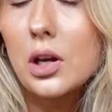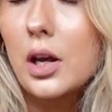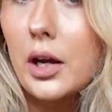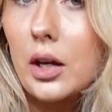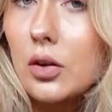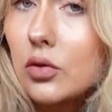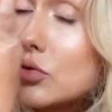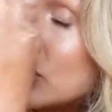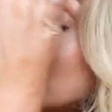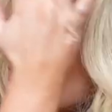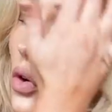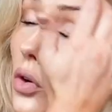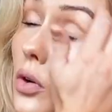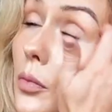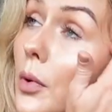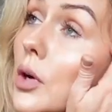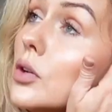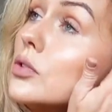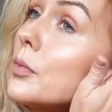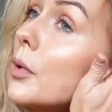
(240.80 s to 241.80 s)
like so
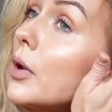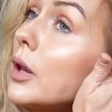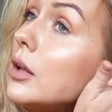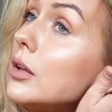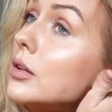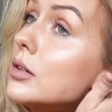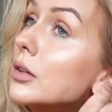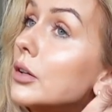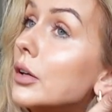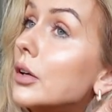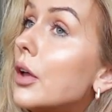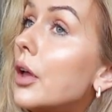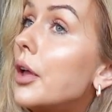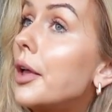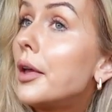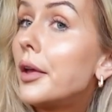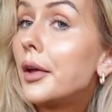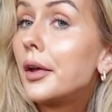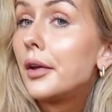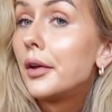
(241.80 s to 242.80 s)
much money to
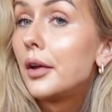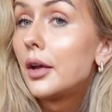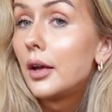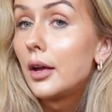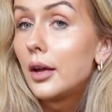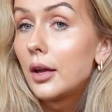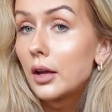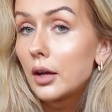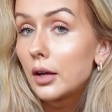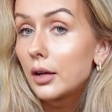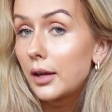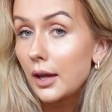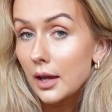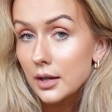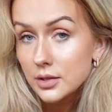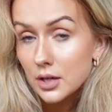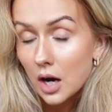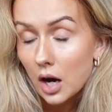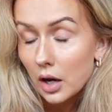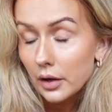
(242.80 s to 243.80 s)

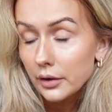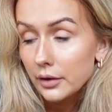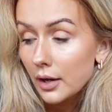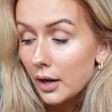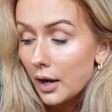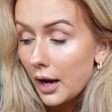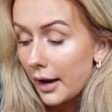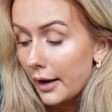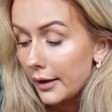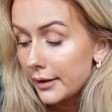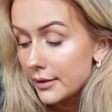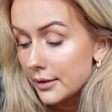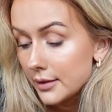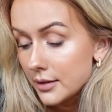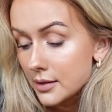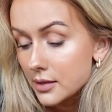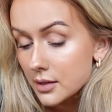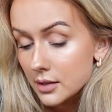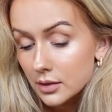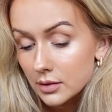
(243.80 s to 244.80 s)
get done,
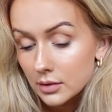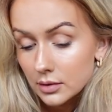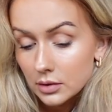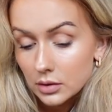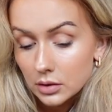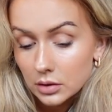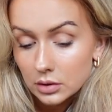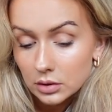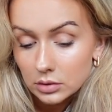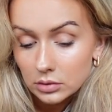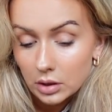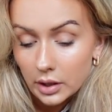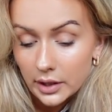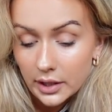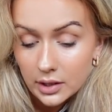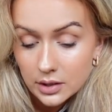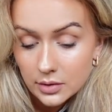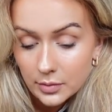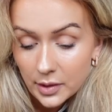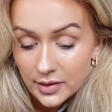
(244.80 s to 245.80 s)
and I
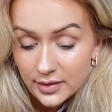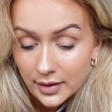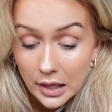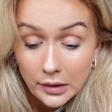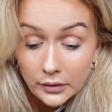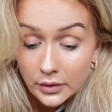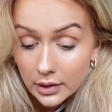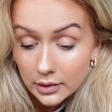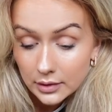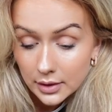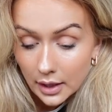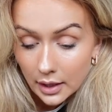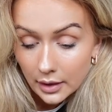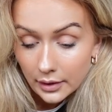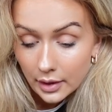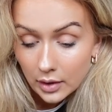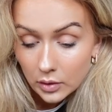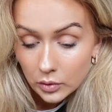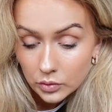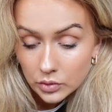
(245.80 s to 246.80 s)
need to be saving to get
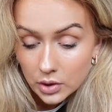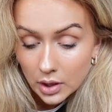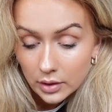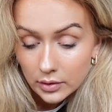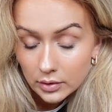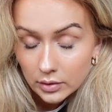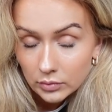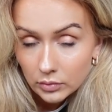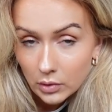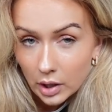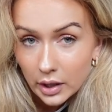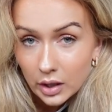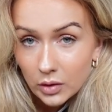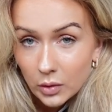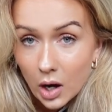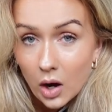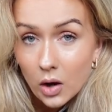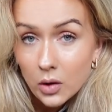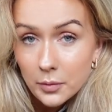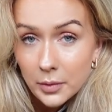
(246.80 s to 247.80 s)
that all done. Like, I'm
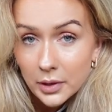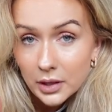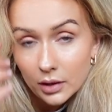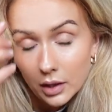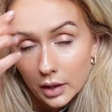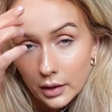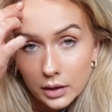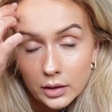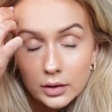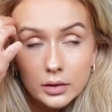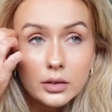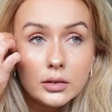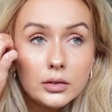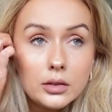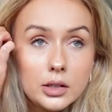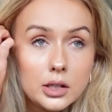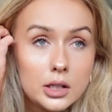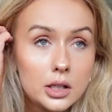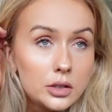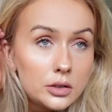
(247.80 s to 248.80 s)
hoping, like,
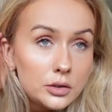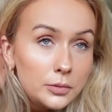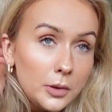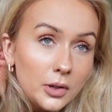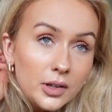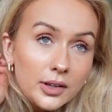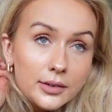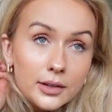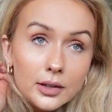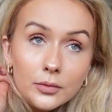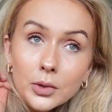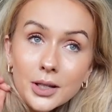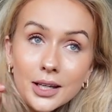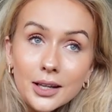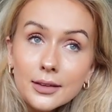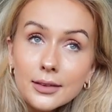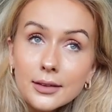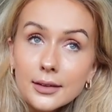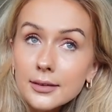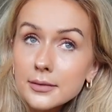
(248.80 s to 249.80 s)
to be honest, if we
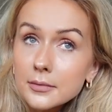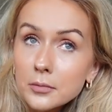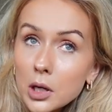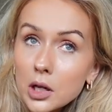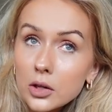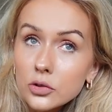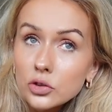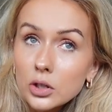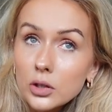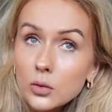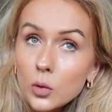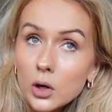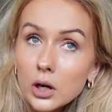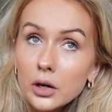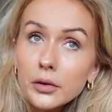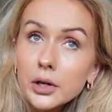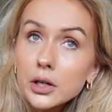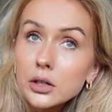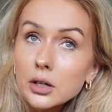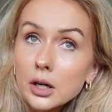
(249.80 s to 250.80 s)
get this plastering
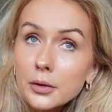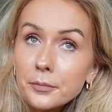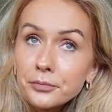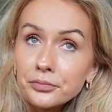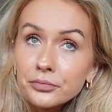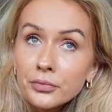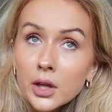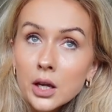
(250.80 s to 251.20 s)
wiring done,